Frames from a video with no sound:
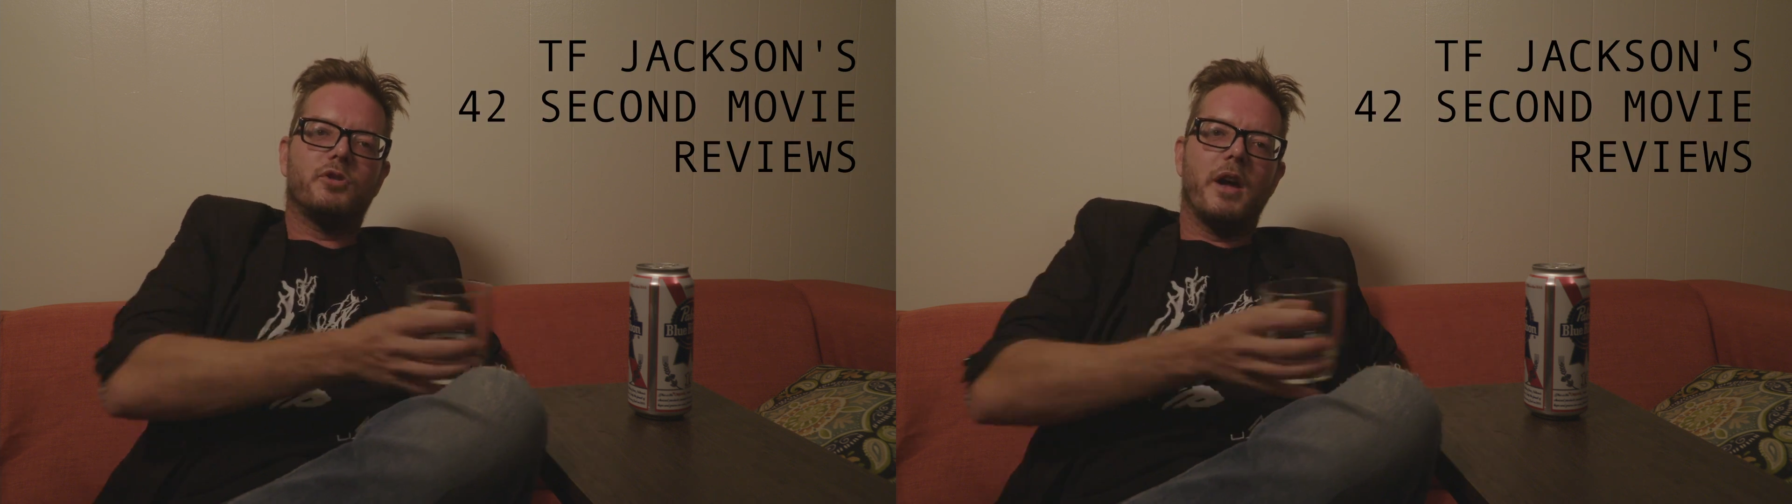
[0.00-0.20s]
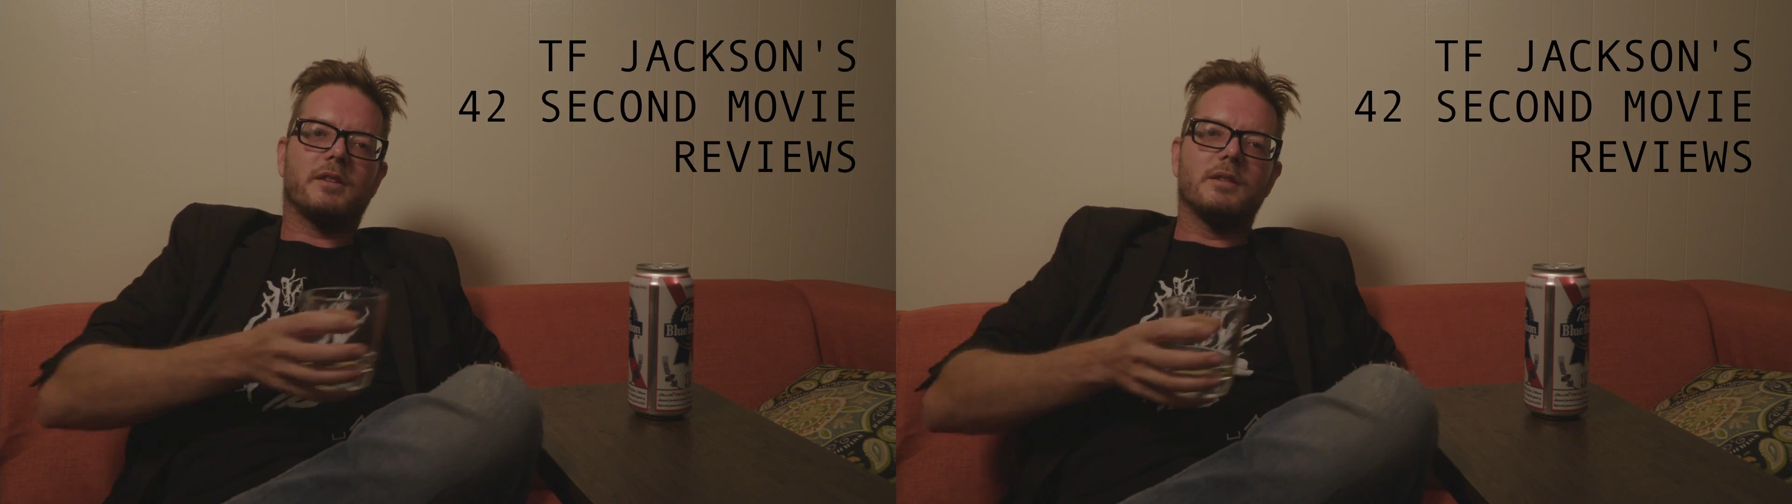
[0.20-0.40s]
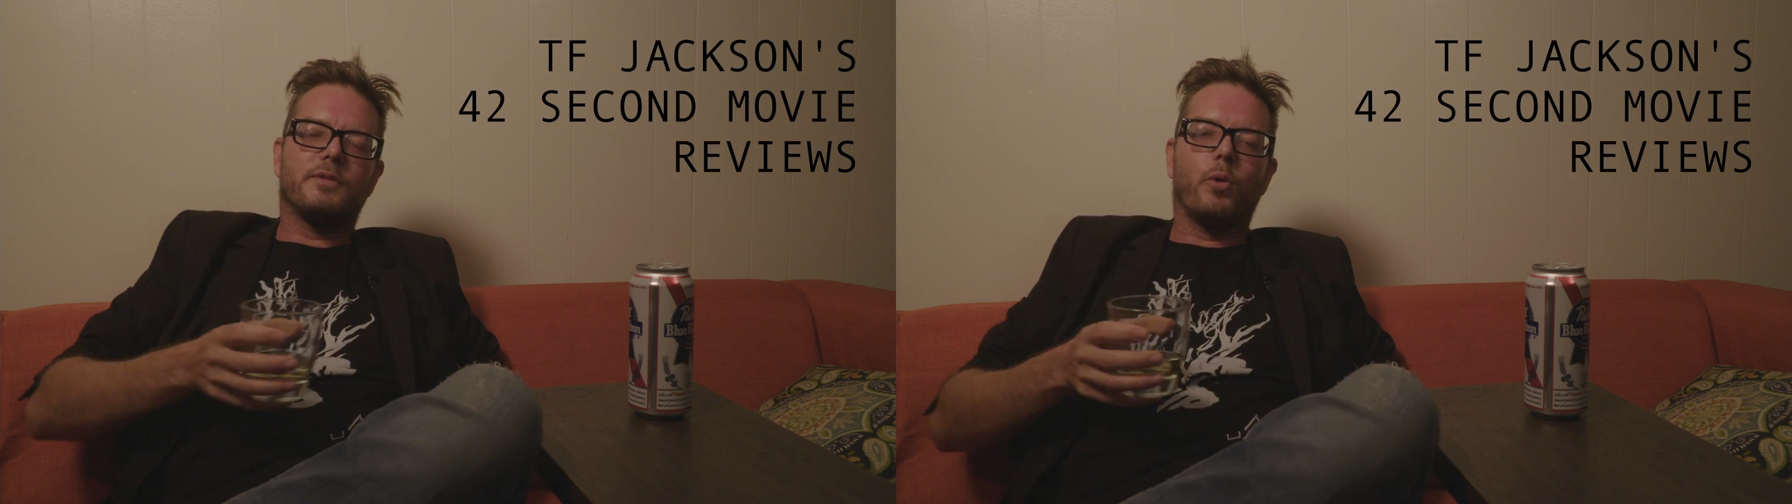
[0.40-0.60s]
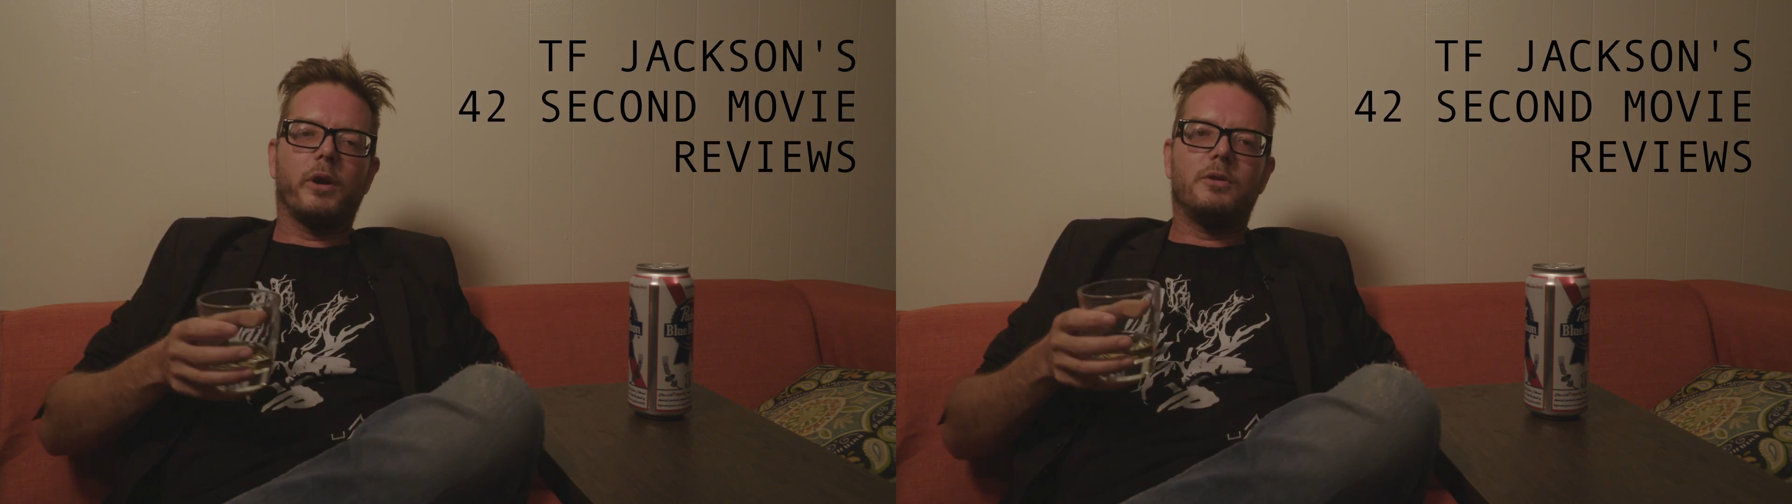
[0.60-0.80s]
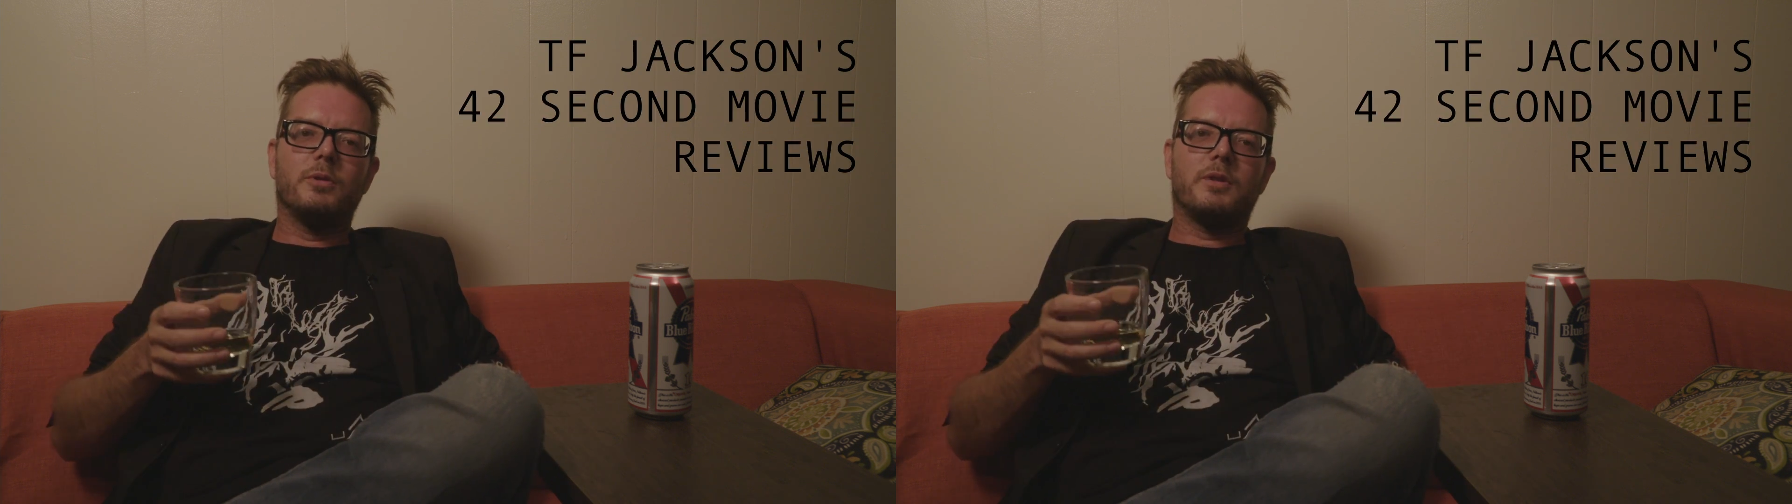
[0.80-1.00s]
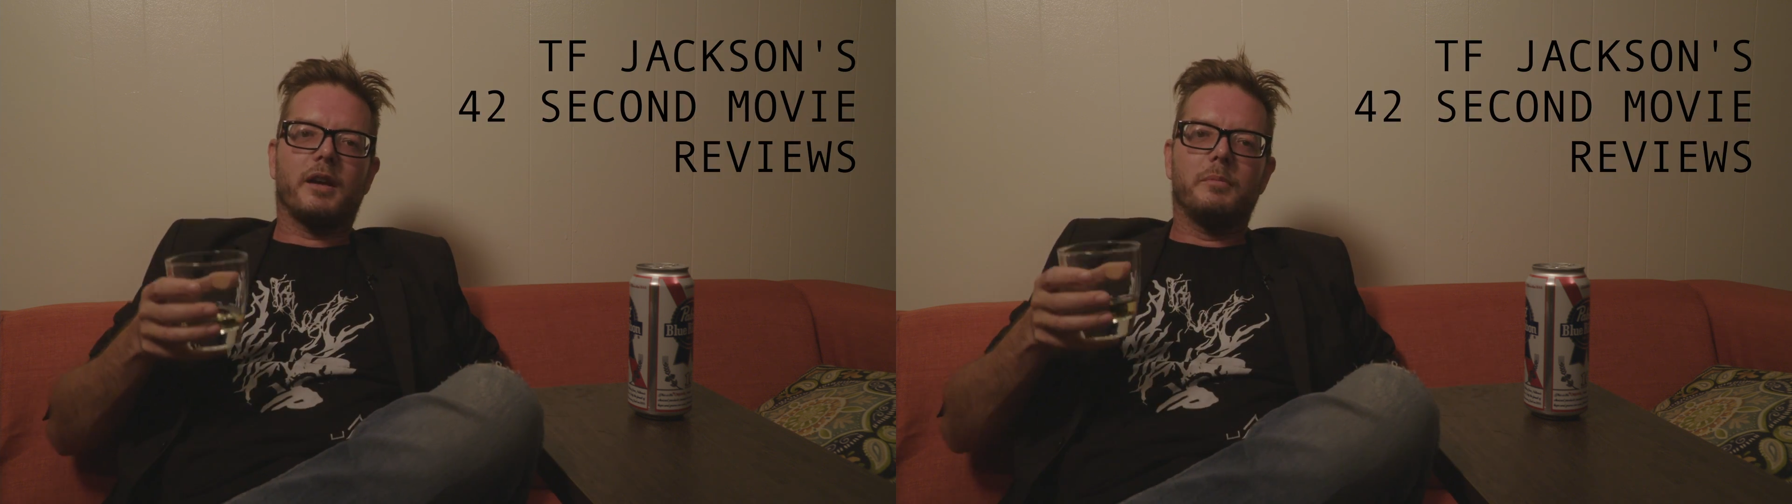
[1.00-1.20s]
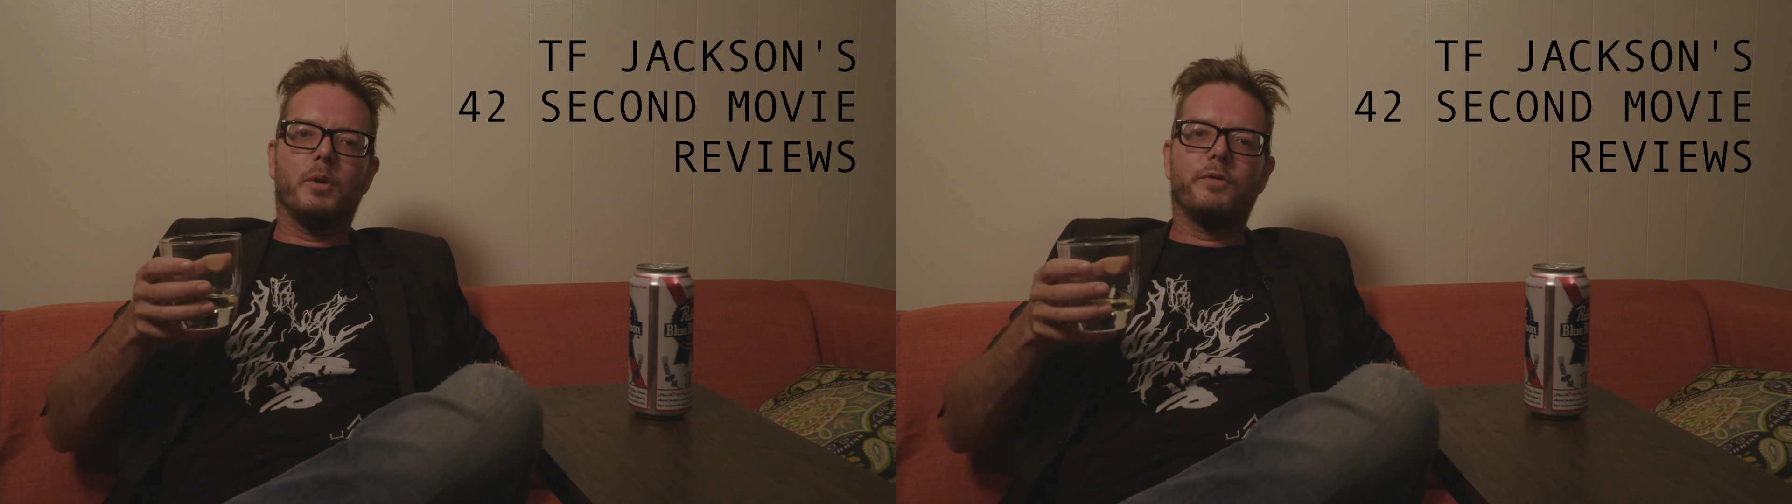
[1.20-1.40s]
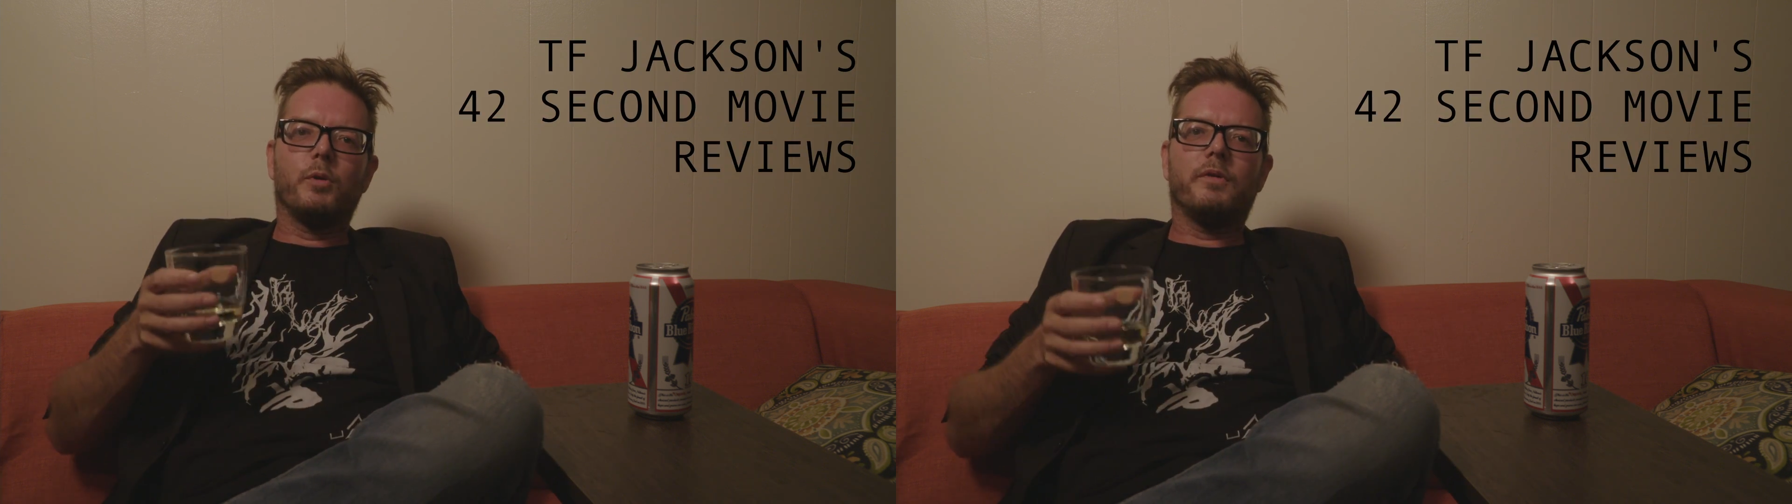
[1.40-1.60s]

Jackson's 42-Second Movie